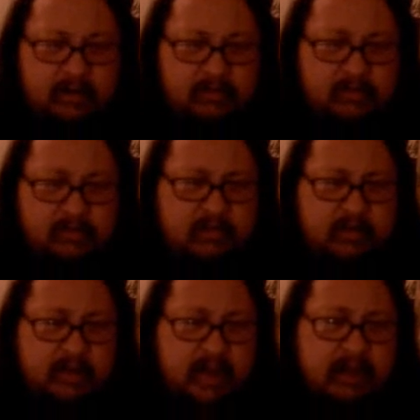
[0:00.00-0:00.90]
There's a
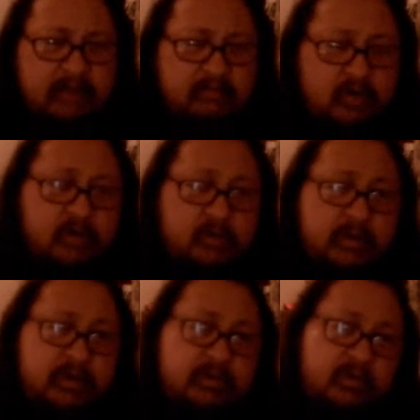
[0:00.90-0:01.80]
lack of yoga
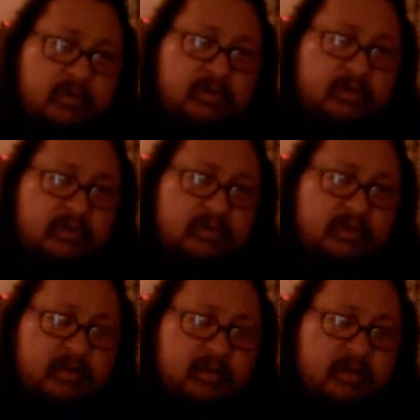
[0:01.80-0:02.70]
resources
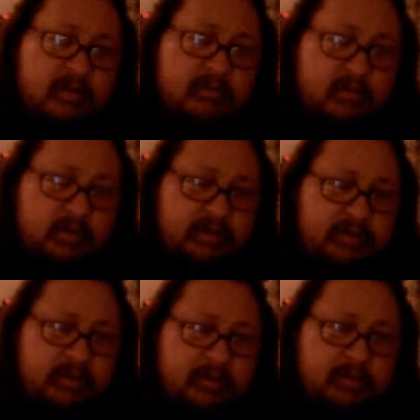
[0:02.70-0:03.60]
for
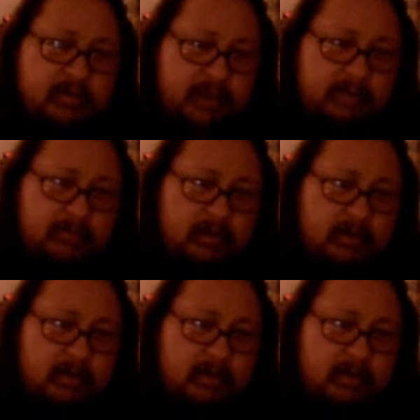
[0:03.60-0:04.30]
disabled people,